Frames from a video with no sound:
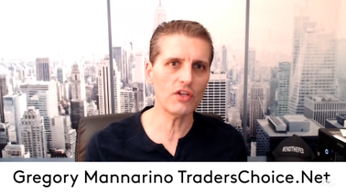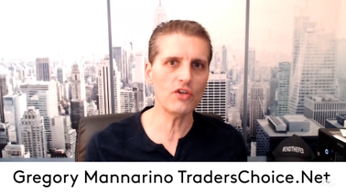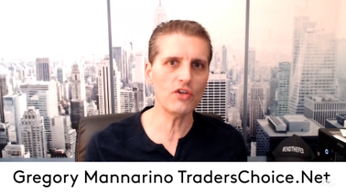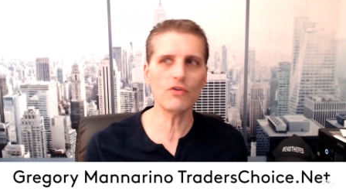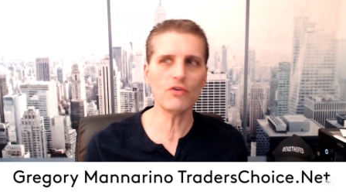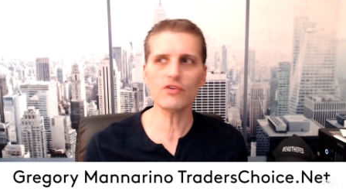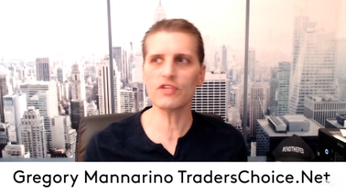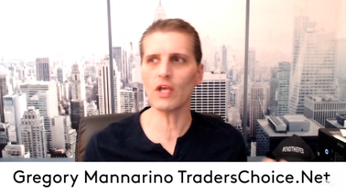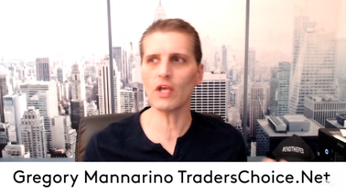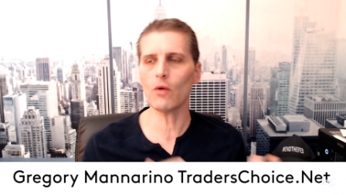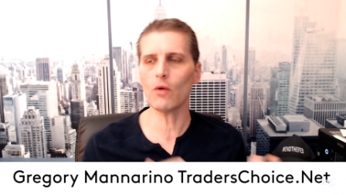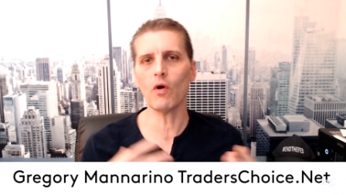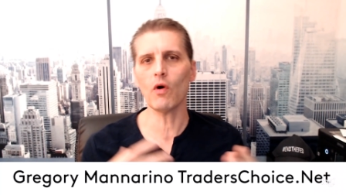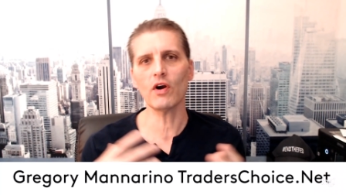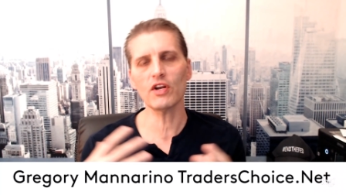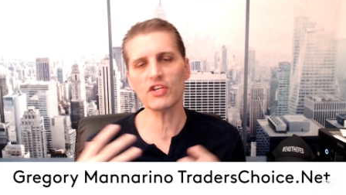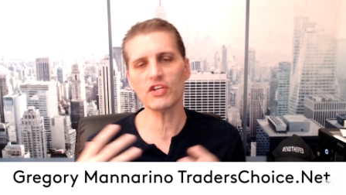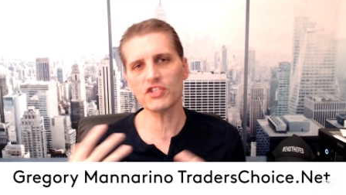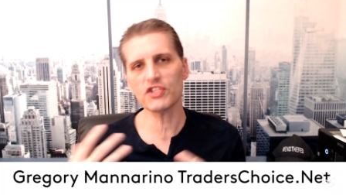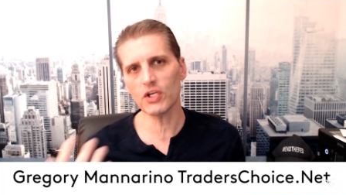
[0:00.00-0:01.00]
They want to
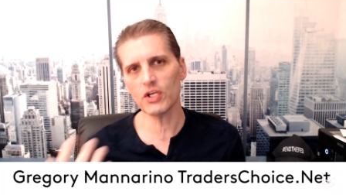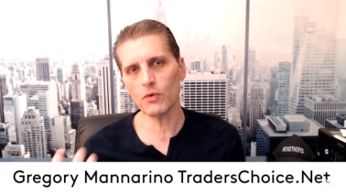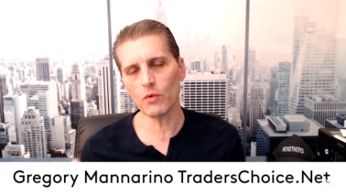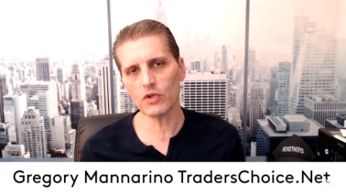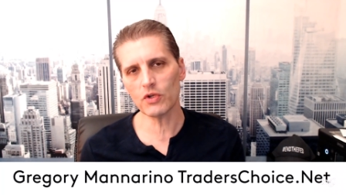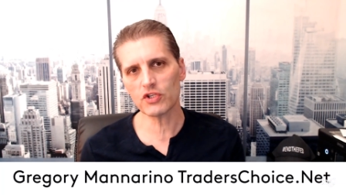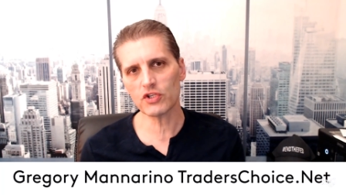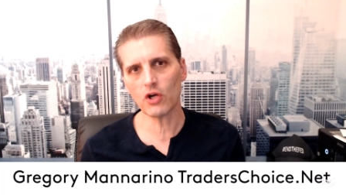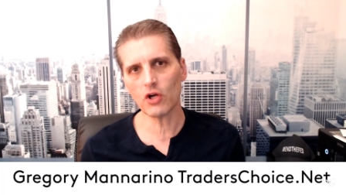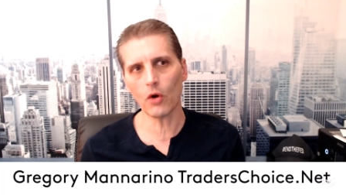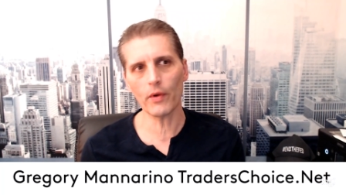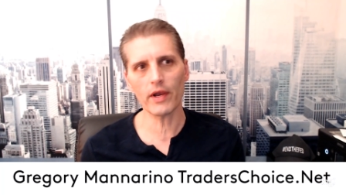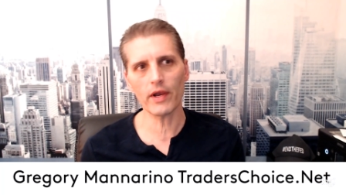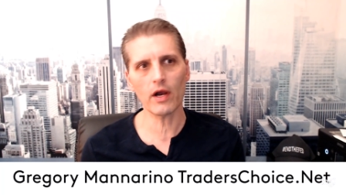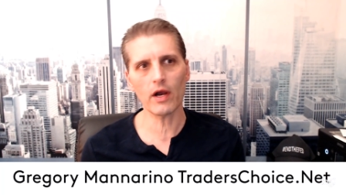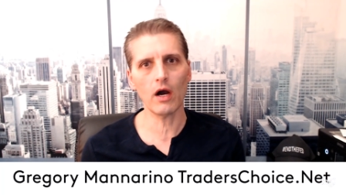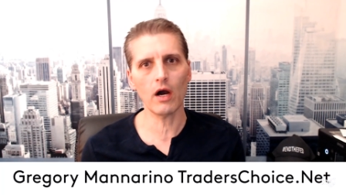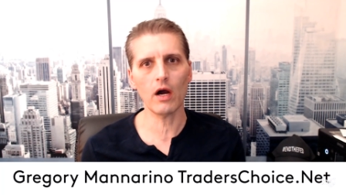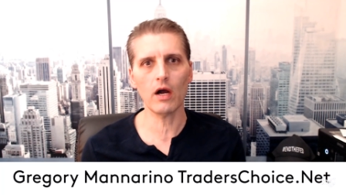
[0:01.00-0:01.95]
see what's going on.